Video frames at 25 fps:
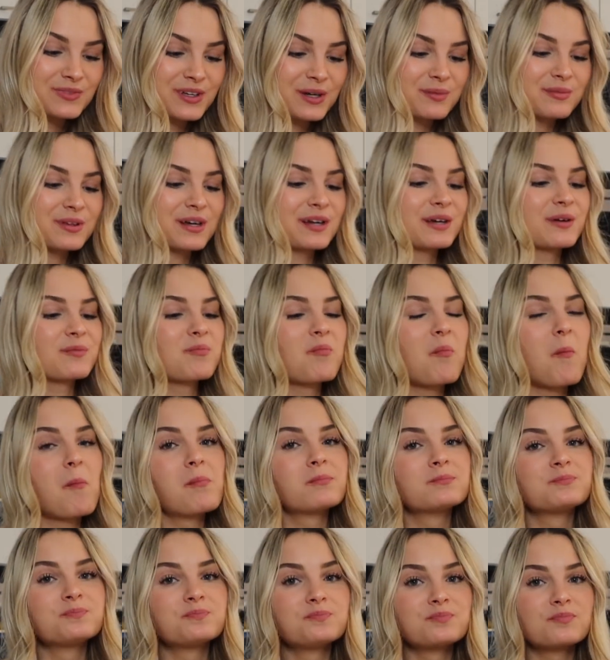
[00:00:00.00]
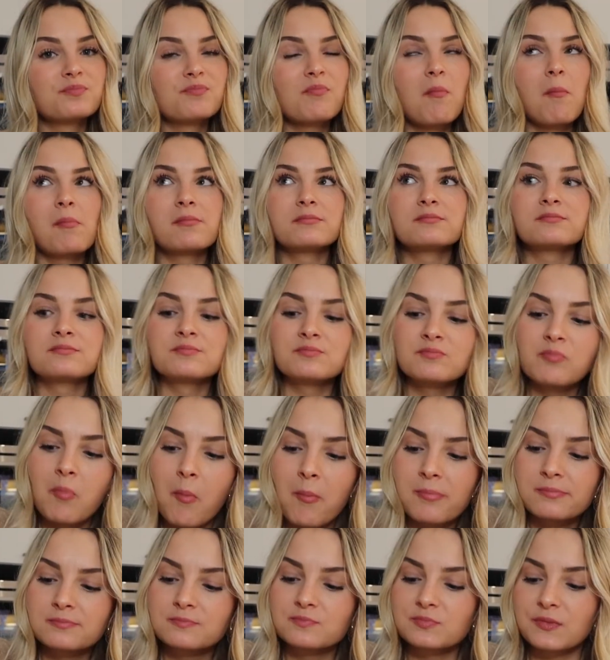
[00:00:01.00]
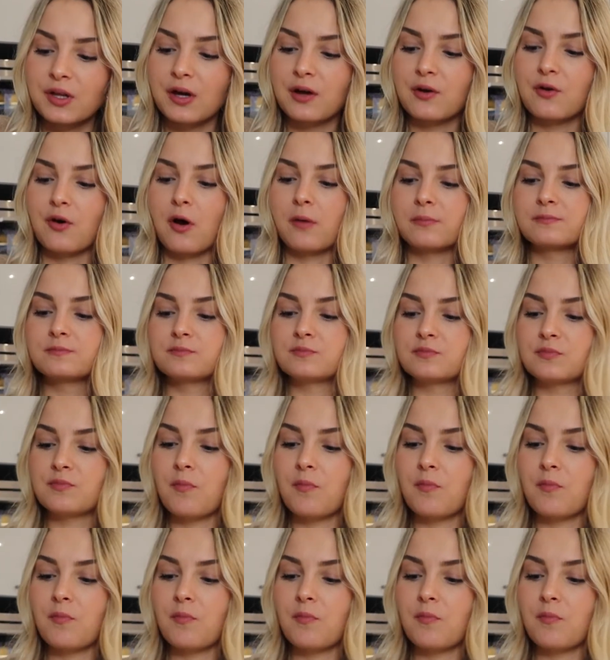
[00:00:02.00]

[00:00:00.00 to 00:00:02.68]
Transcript: I'm like, I don't know.